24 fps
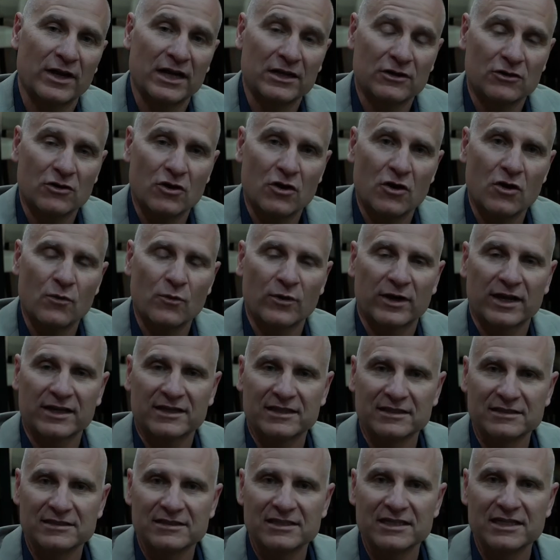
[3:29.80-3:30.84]
know, what I
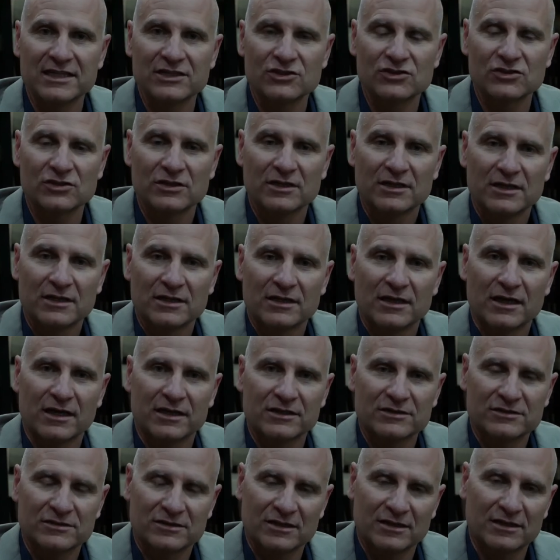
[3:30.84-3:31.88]
can teach
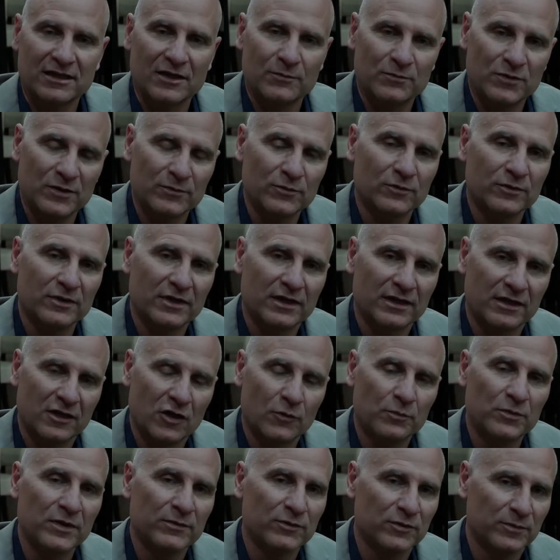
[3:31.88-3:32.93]
to let people and
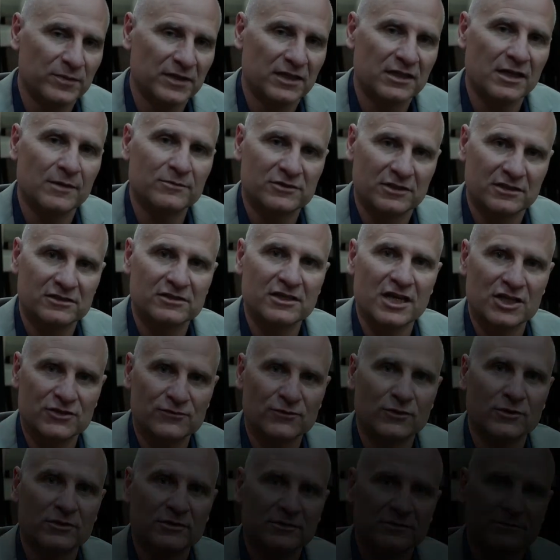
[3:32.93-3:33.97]
help people become successful.